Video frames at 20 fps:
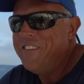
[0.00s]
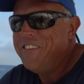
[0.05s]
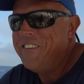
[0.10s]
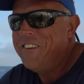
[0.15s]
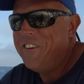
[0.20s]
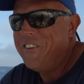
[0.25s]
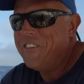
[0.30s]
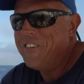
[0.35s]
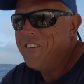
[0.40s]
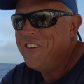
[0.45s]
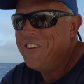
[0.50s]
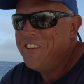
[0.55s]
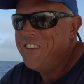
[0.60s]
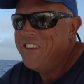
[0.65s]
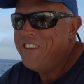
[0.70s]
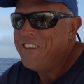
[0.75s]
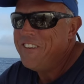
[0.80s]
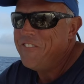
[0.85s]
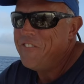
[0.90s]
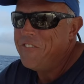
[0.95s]
All good.
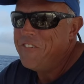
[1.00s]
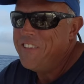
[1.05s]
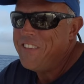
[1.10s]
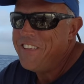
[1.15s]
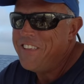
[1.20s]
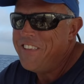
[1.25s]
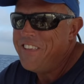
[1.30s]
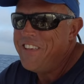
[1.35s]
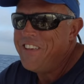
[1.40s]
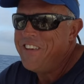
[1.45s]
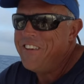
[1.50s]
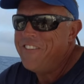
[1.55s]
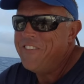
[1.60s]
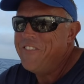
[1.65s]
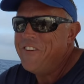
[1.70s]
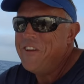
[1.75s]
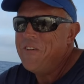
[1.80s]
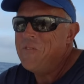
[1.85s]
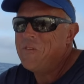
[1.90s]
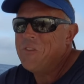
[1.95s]
Good karma, yeah, right?
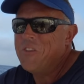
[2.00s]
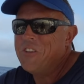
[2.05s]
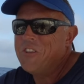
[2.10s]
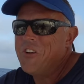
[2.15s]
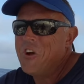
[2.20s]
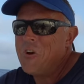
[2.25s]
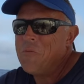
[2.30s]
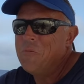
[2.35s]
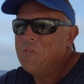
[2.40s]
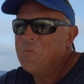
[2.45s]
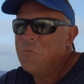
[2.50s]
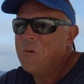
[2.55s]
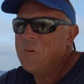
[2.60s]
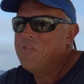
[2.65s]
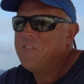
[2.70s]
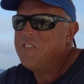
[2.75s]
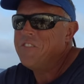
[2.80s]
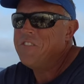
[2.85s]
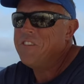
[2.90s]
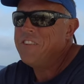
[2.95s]
We have good karma sport
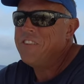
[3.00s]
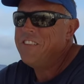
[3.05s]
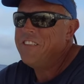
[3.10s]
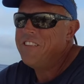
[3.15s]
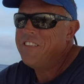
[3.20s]
fishing.